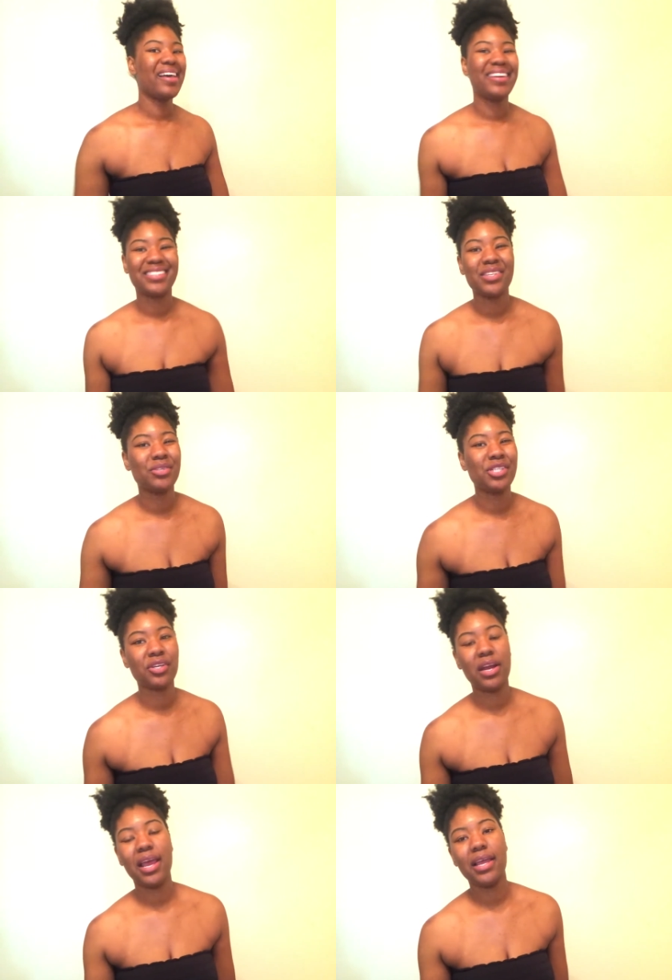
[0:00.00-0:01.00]
and there's no
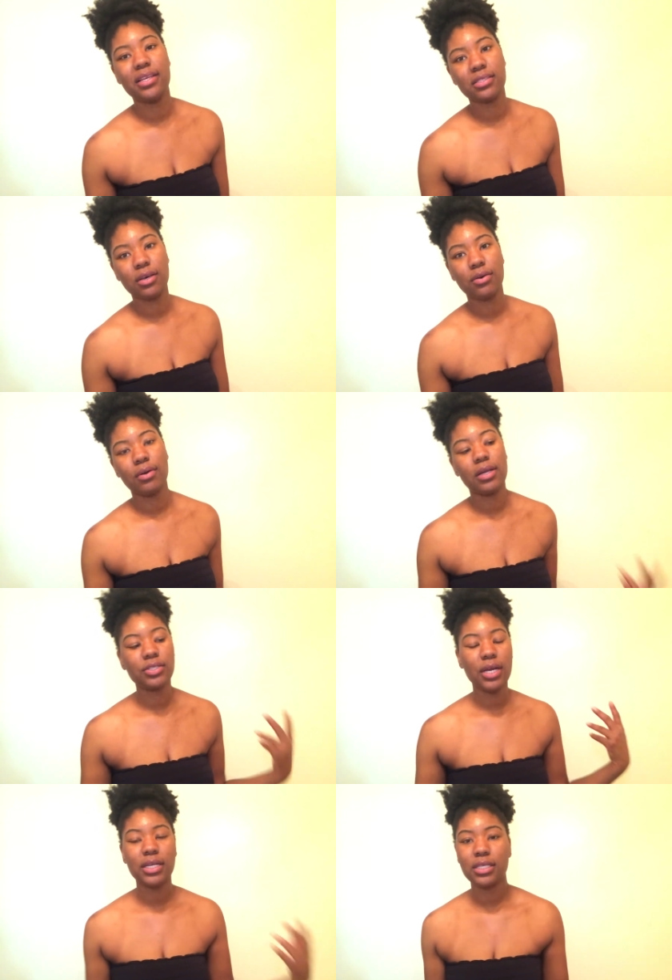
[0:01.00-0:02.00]
sugar added. So I
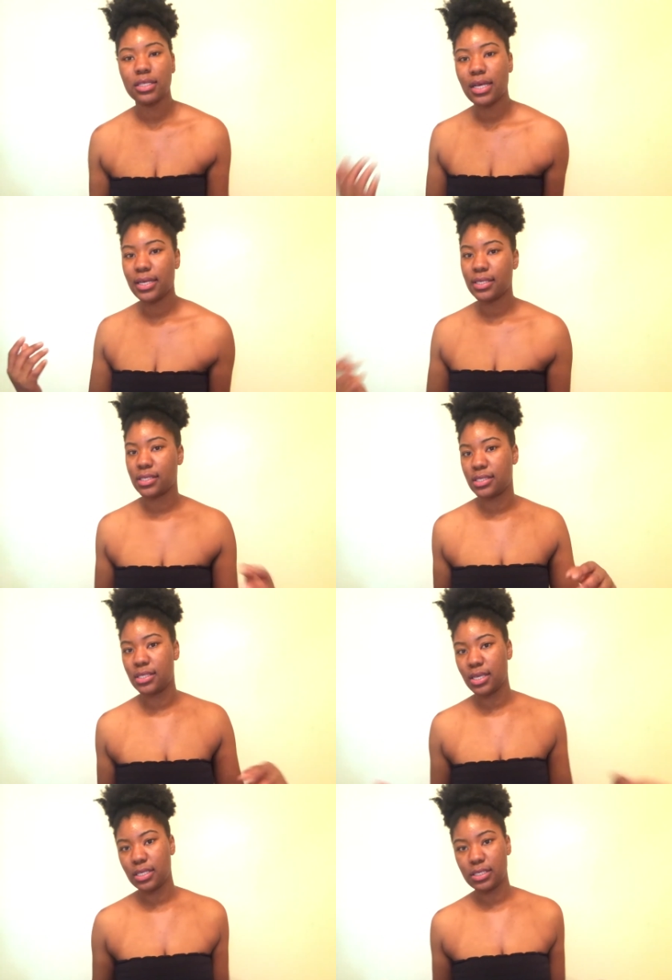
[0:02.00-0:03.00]
try to
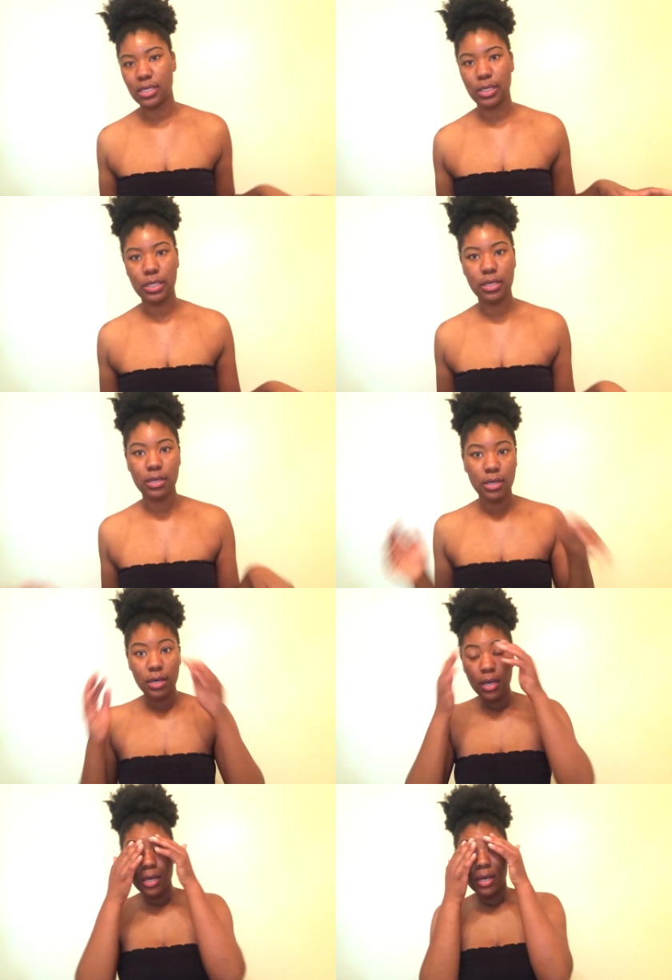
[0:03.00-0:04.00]
stick to
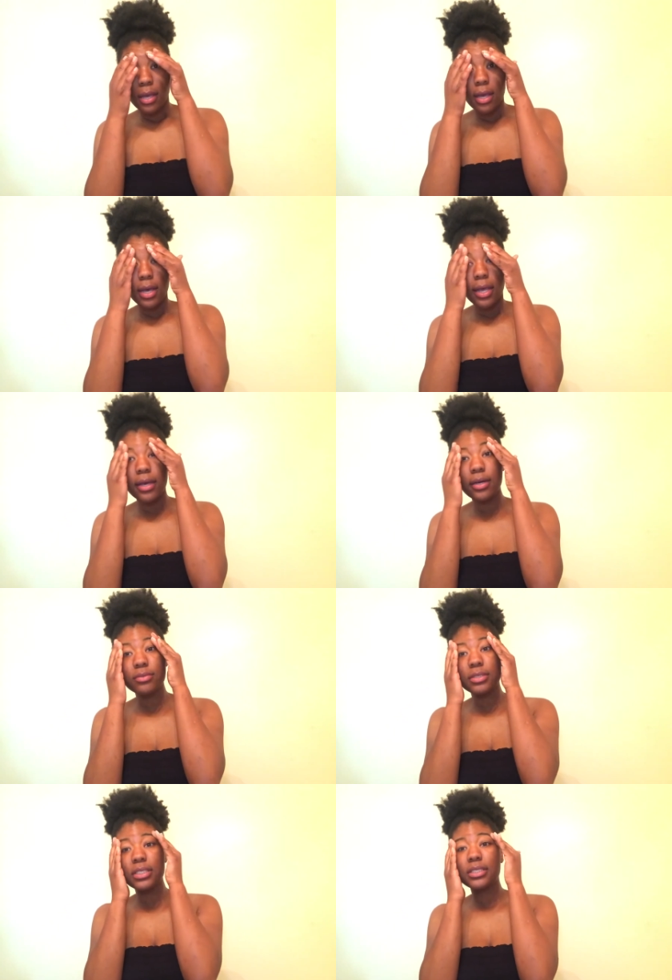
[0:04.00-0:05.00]
a
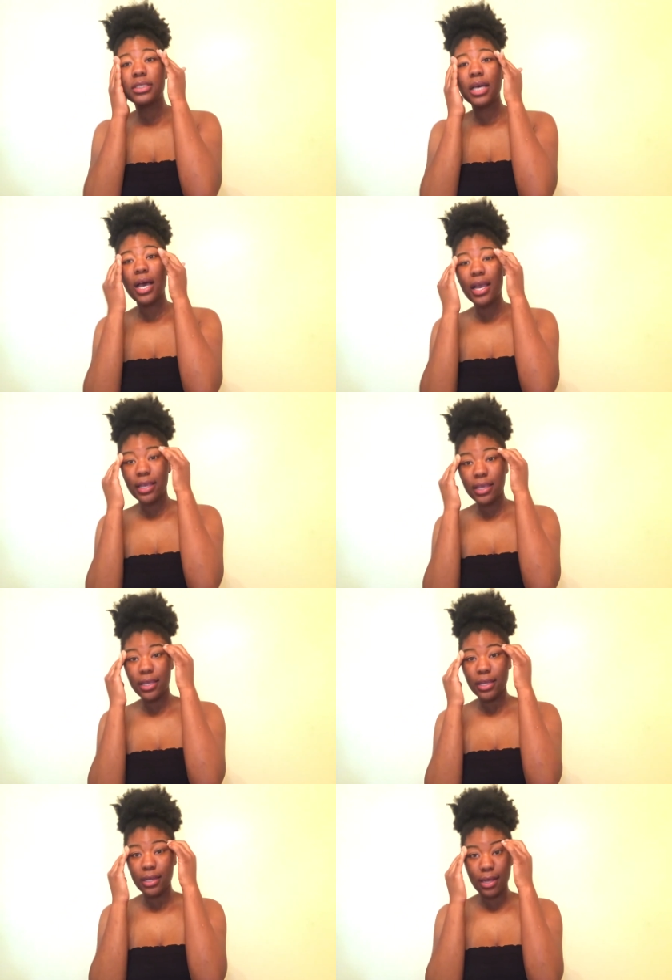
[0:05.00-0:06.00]
healthy
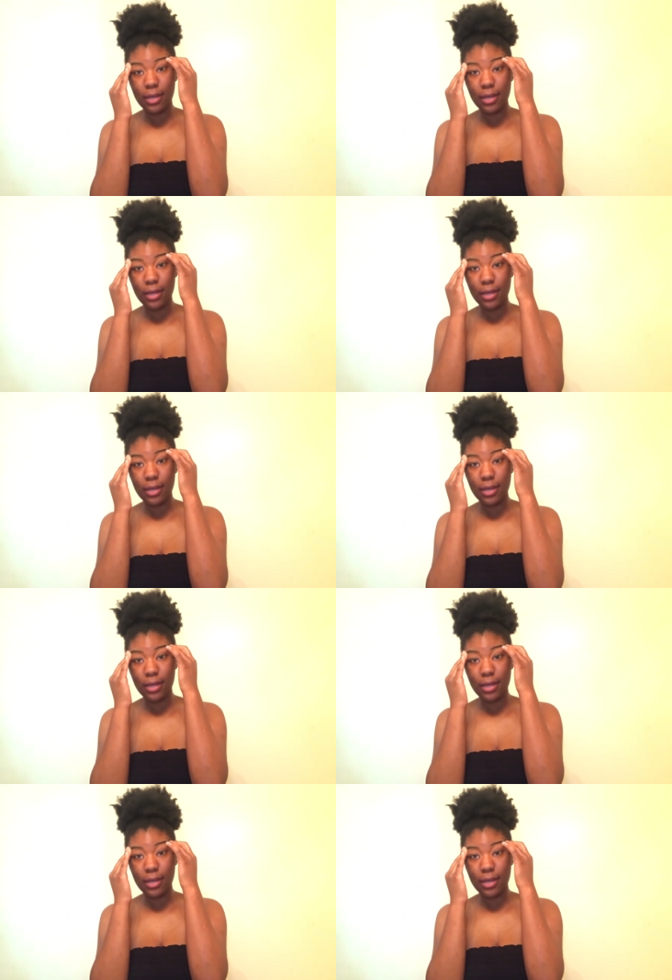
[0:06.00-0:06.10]
diet.